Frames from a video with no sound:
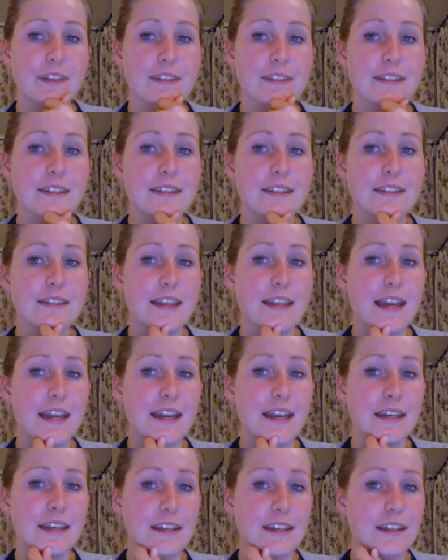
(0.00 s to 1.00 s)
since
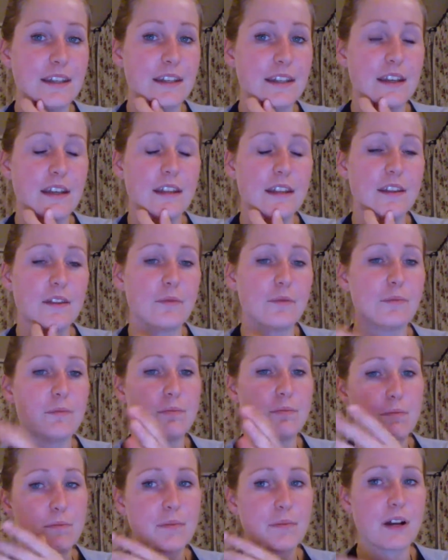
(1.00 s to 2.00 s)
then, in the
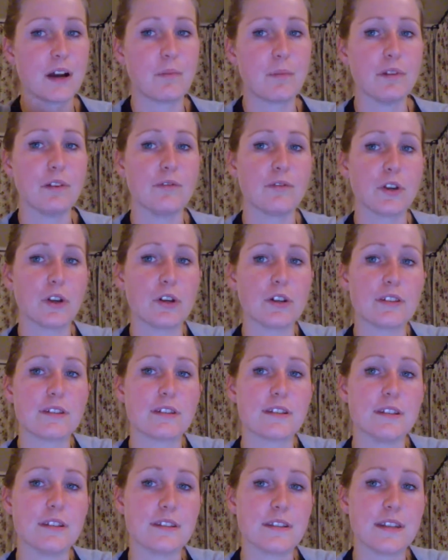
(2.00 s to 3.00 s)
couple of years
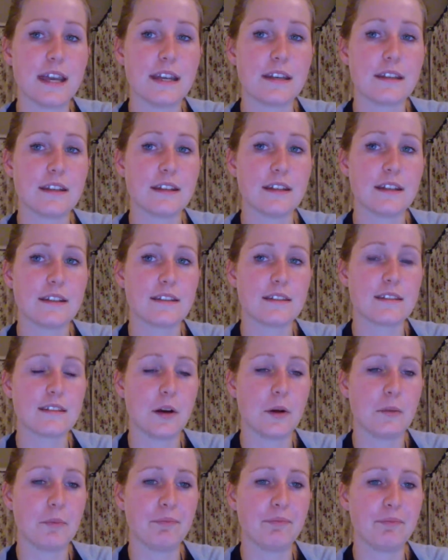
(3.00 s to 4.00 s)
since then, it's
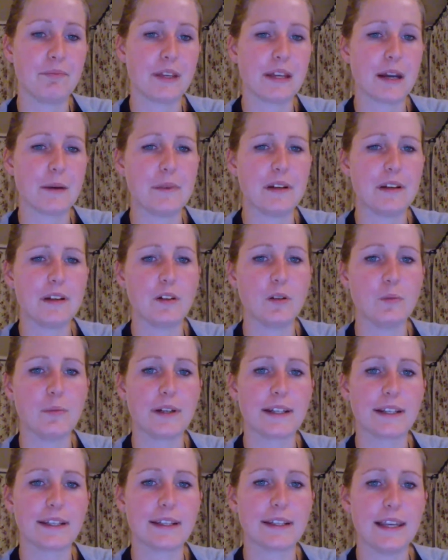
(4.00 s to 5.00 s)
become a little
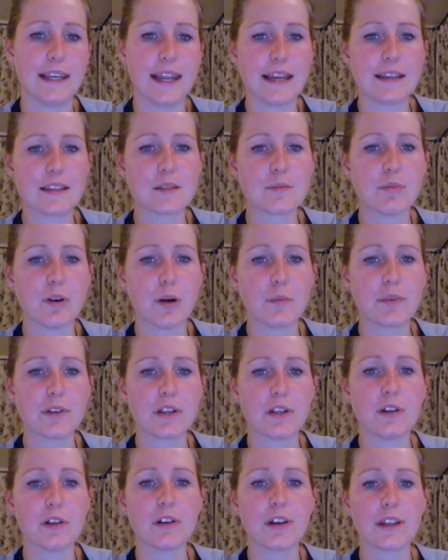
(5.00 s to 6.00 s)
bit less
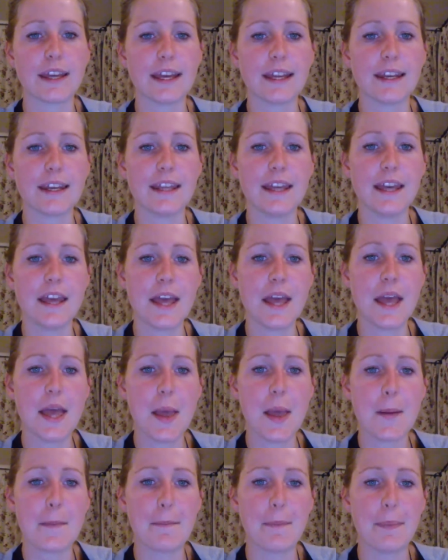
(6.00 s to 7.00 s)
popular again.
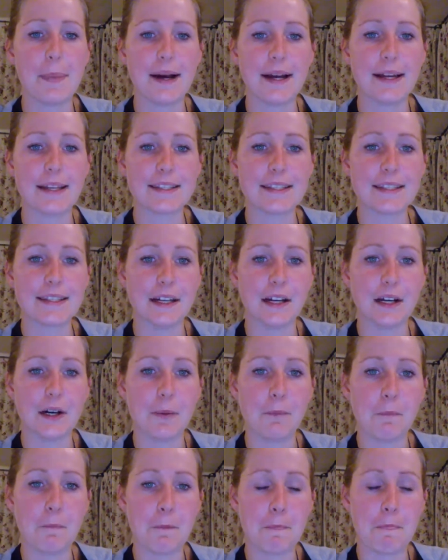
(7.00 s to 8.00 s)
But
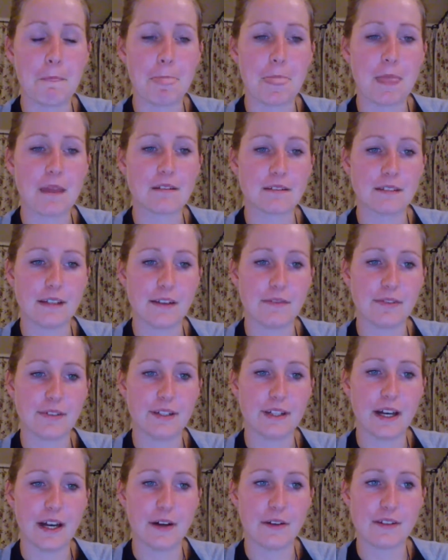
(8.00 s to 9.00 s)

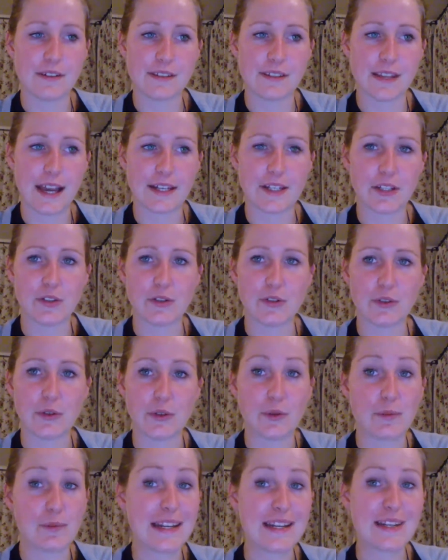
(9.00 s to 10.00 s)
Stefan now decided to
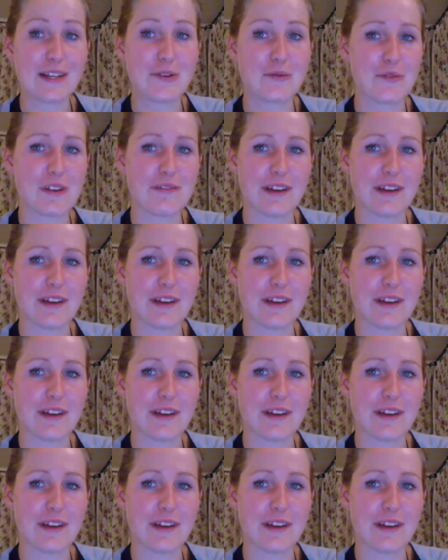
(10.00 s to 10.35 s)
completely